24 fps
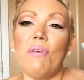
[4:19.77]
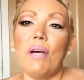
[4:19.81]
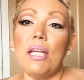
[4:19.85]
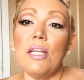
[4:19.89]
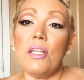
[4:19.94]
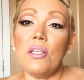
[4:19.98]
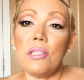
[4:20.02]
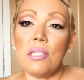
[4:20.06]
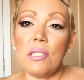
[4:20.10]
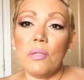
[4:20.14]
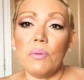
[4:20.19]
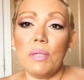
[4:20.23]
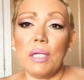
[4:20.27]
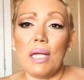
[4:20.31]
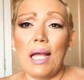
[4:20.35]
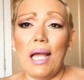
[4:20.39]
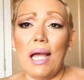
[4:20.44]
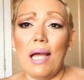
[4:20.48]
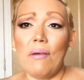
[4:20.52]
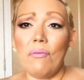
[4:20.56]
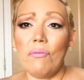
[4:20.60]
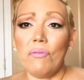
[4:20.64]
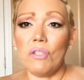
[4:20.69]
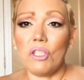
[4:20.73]
I use it when I
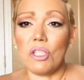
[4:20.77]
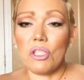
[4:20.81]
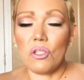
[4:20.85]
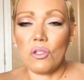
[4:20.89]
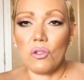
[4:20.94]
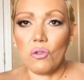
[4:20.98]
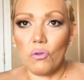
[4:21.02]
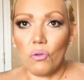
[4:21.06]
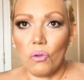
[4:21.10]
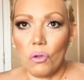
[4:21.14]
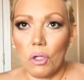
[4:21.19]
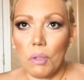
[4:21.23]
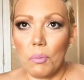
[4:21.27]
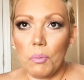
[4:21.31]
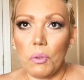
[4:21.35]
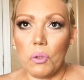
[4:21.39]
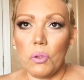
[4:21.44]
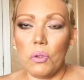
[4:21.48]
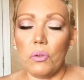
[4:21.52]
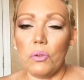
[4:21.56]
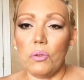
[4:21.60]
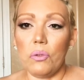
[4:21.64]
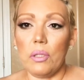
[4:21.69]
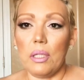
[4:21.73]
have just
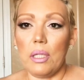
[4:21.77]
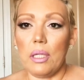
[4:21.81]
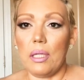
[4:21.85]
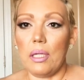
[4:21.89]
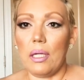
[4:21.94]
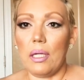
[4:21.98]
normal